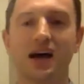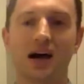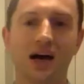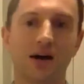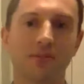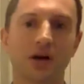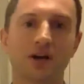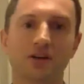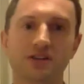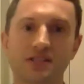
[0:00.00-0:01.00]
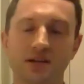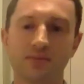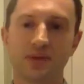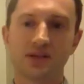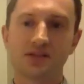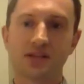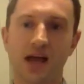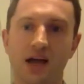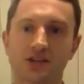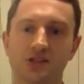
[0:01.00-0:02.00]
a good tip is to
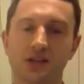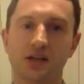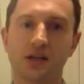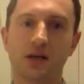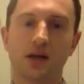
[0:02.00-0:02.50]
actually